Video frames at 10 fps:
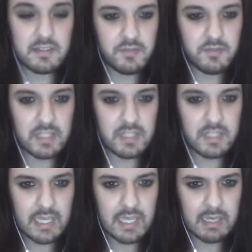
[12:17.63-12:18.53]
I just don't really
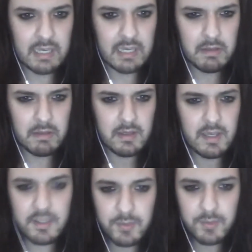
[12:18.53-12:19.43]
care.
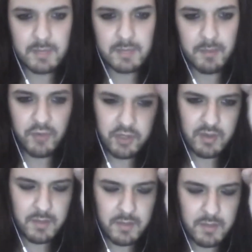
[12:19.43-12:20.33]
And it's weird. My
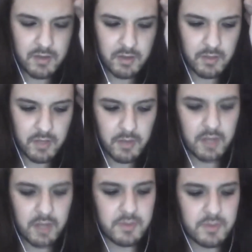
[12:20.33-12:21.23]
programmer, yeah. her,
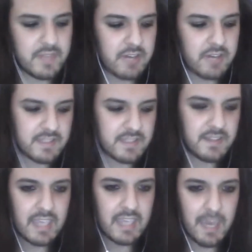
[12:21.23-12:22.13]
her work was now just
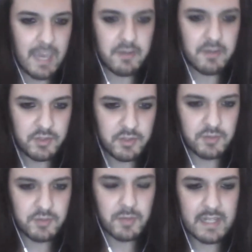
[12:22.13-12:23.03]
doesn't care about
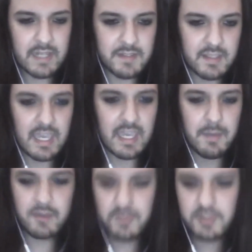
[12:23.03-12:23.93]
reviews. Why he doesn't care
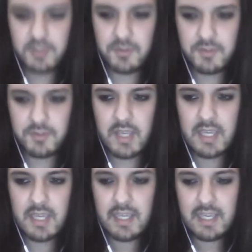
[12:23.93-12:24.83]
about reviews
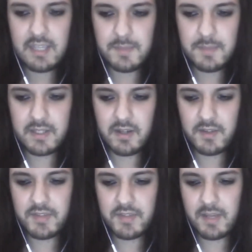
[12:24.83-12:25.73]
is
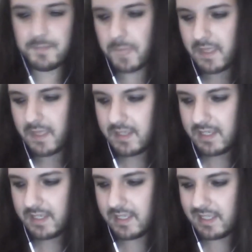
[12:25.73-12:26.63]
because, um,
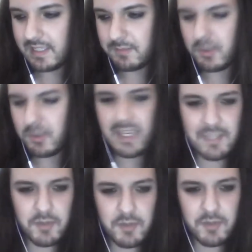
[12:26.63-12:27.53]
well,
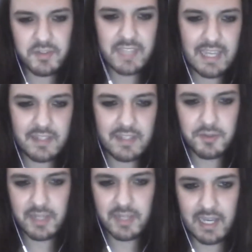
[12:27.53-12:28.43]
he's more of a
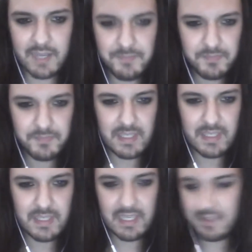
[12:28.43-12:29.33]
technical guy.
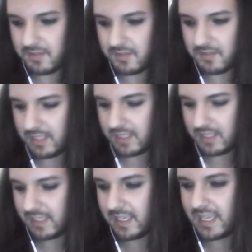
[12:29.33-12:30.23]
He is, and sure. he,
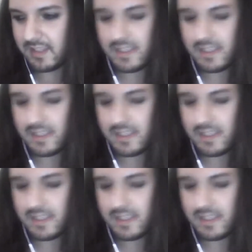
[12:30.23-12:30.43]
he gets.